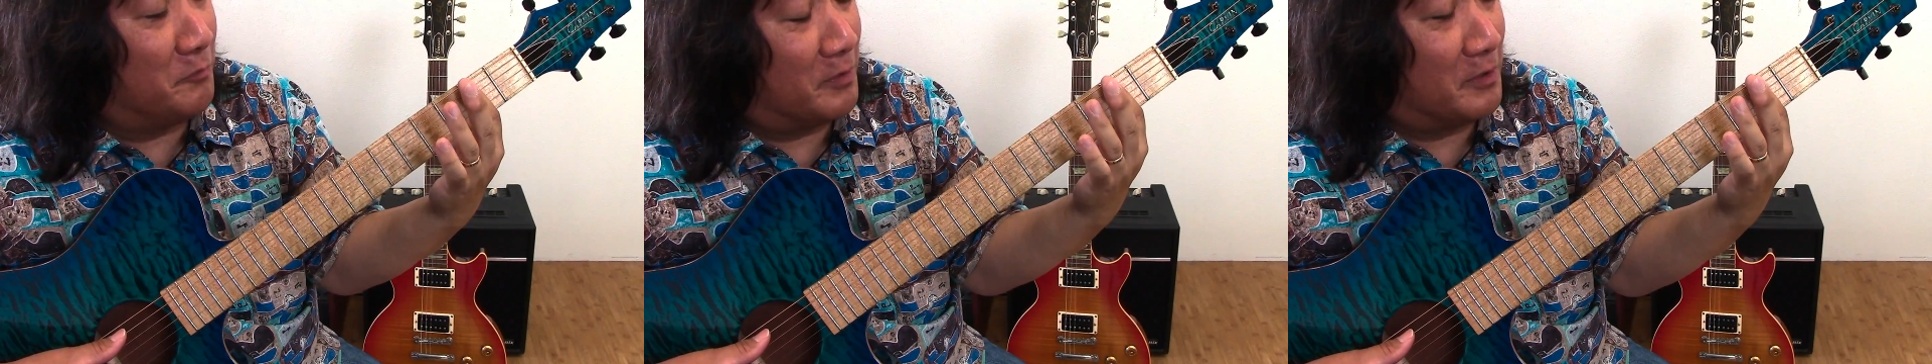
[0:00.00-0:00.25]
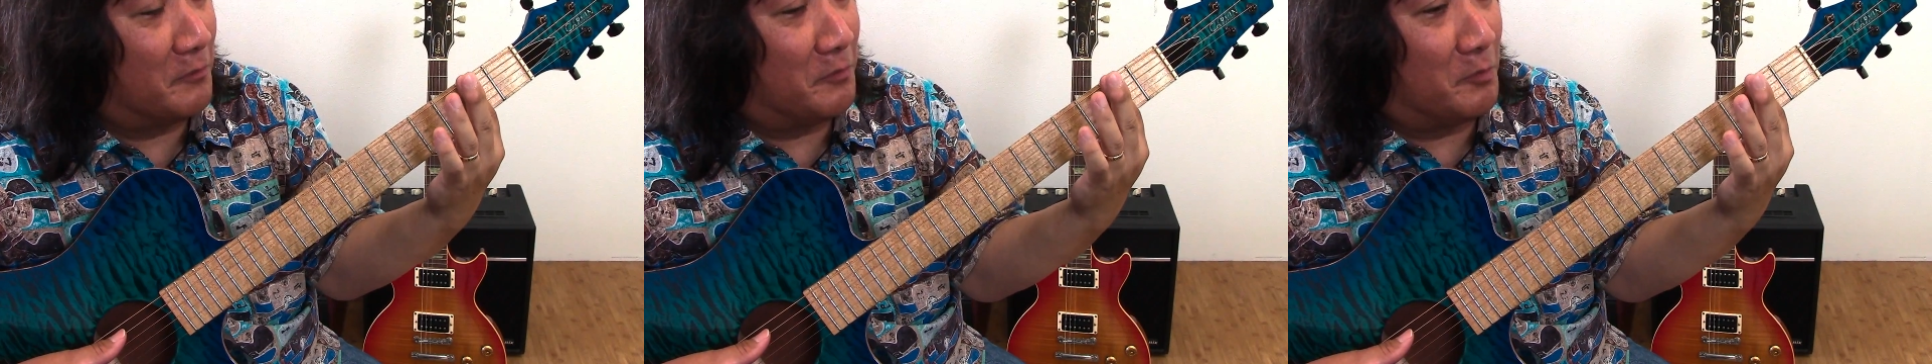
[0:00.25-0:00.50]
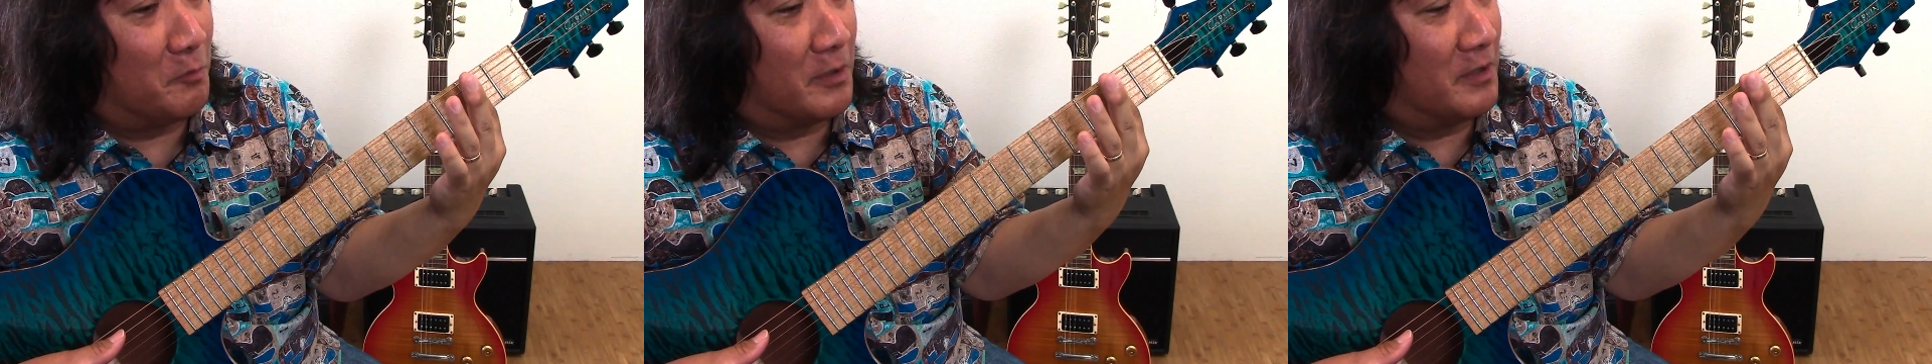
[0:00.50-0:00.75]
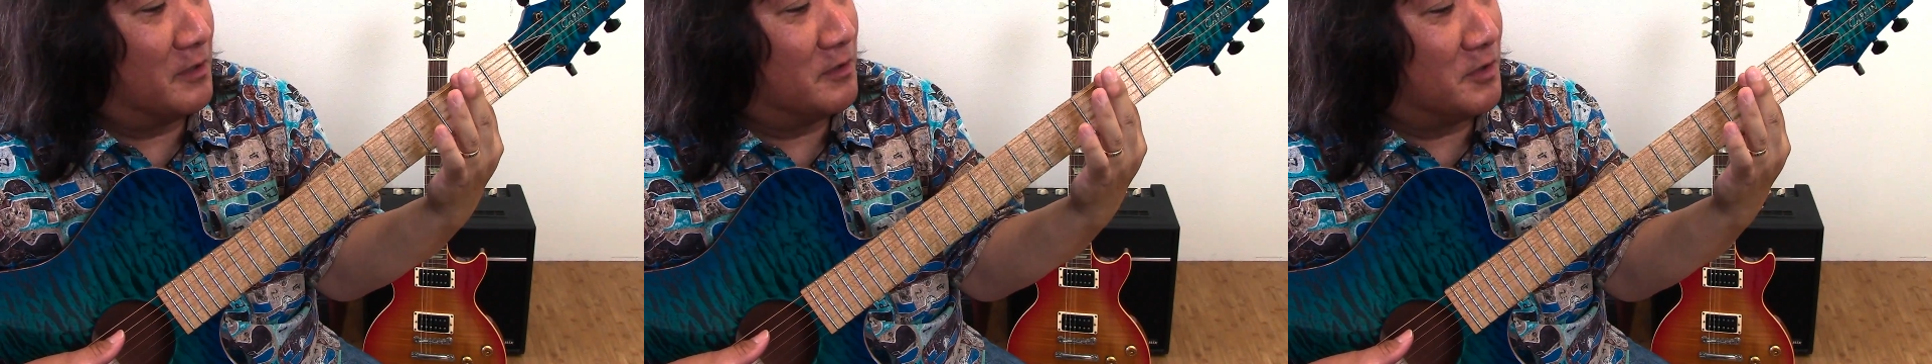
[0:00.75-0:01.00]
fun if you
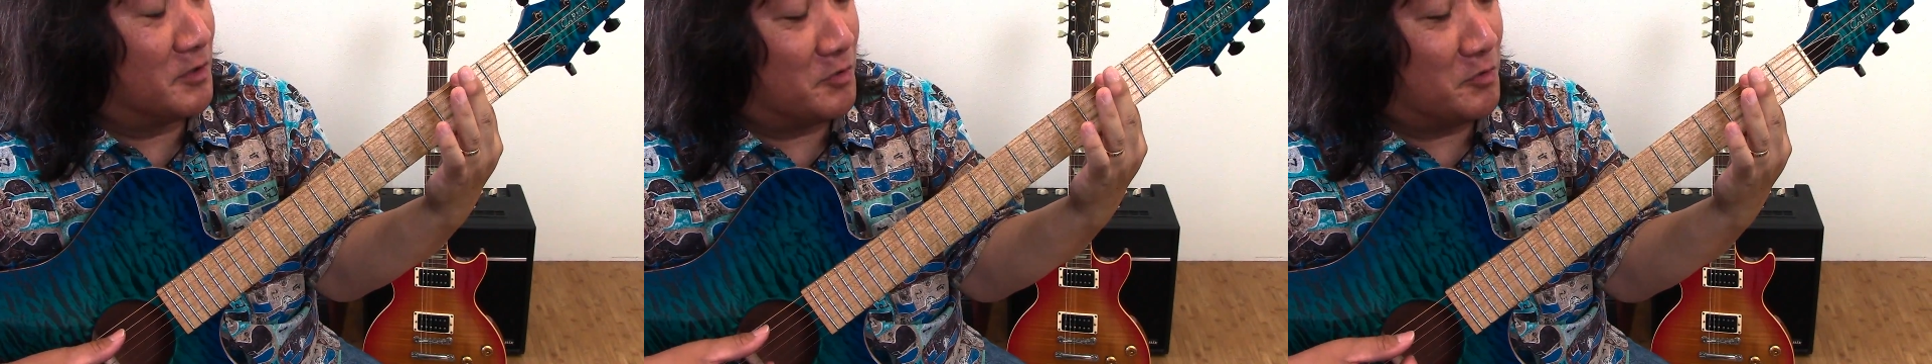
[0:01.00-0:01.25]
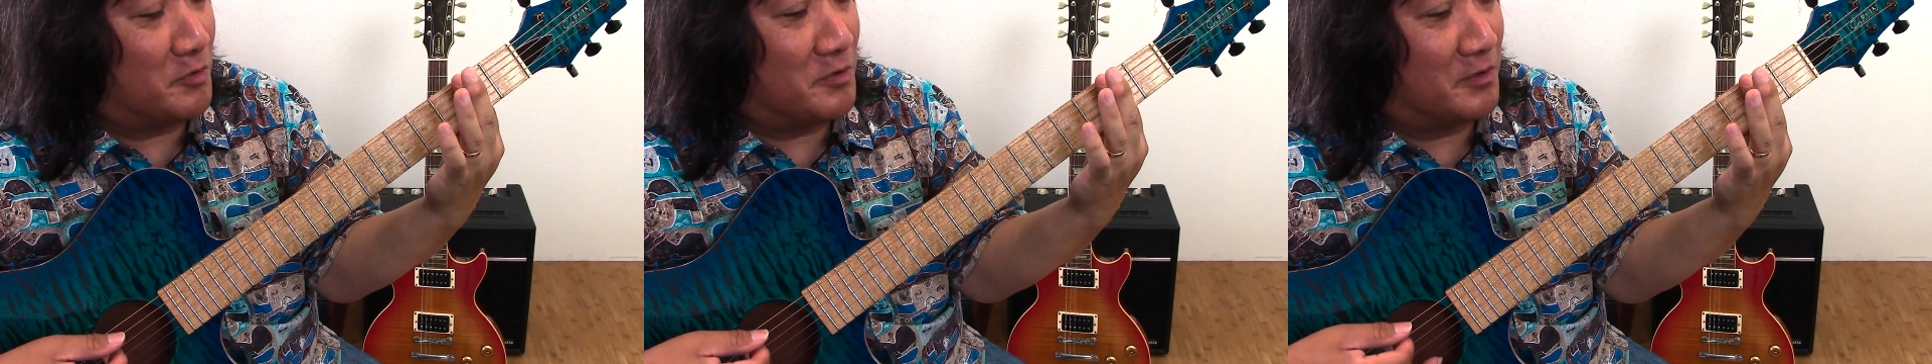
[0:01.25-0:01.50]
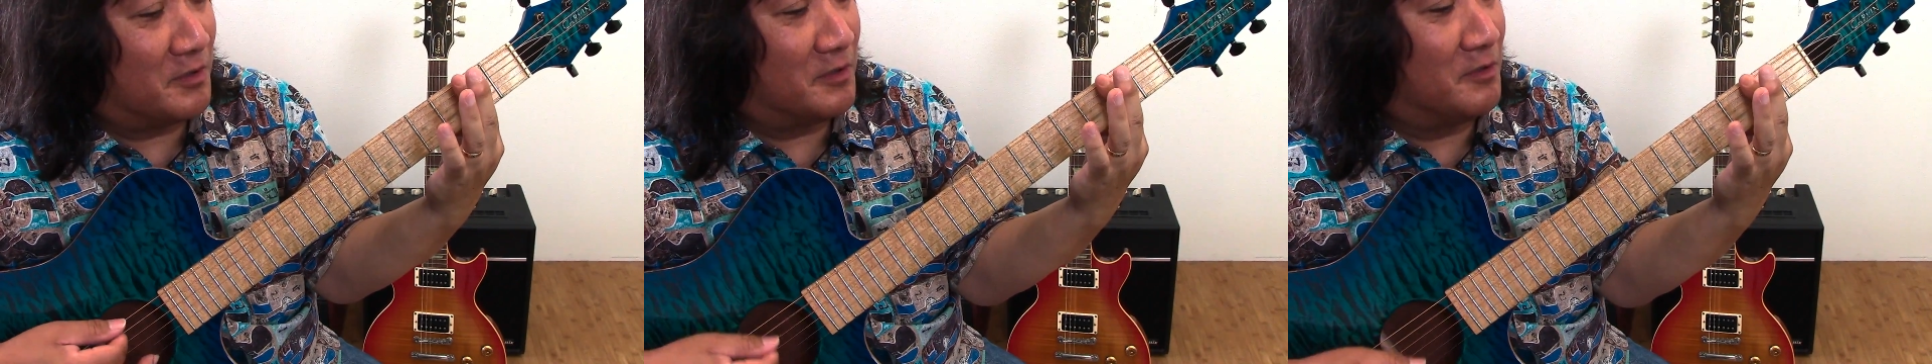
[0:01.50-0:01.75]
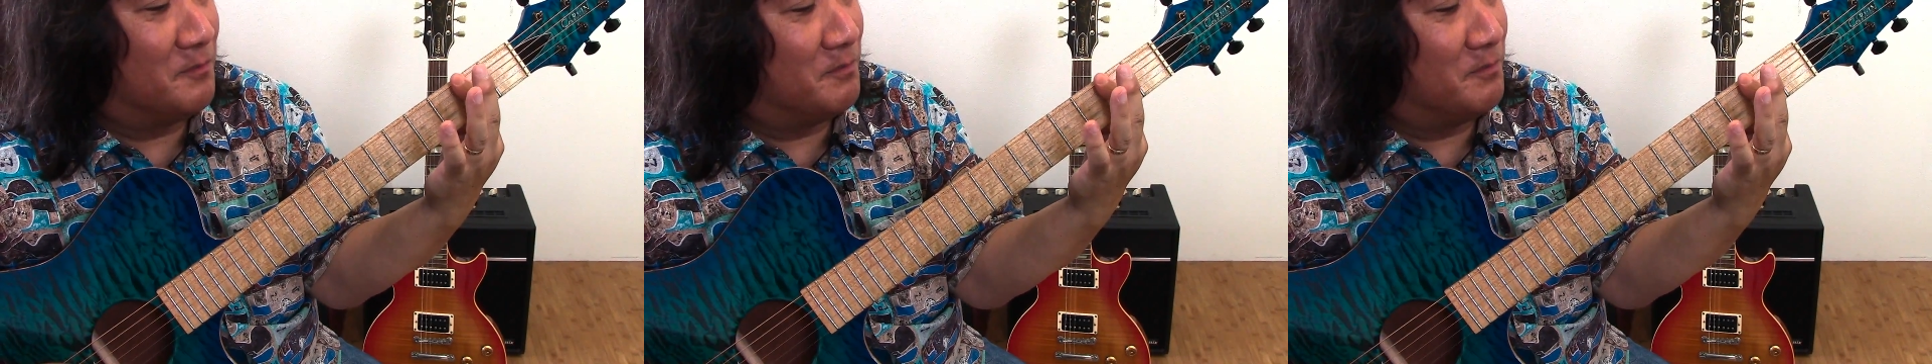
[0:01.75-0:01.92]
want to just use the